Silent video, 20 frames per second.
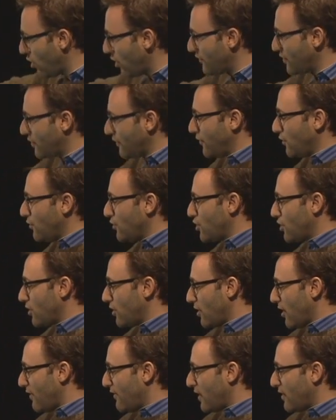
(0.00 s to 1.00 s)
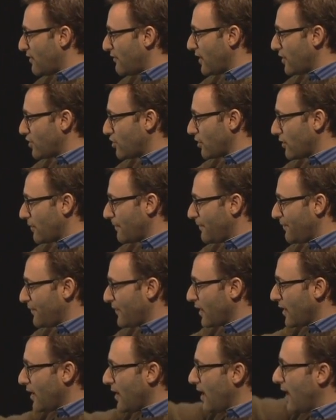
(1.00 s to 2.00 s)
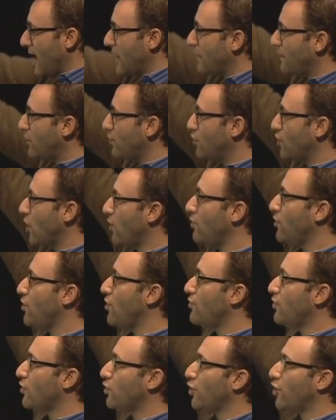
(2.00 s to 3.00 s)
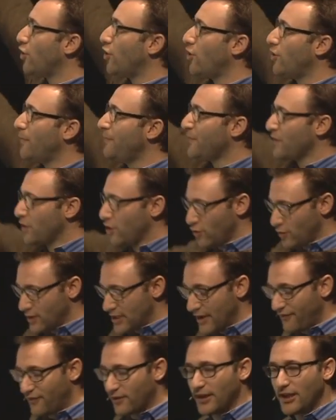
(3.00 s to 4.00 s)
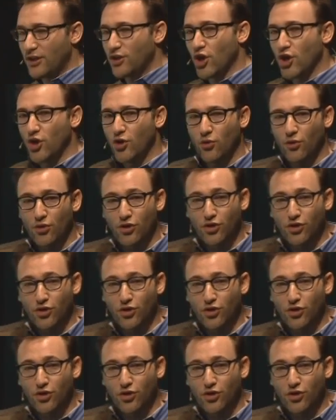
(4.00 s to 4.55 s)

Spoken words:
of diffusion of innovation. And if you don't know the law, you definitely know the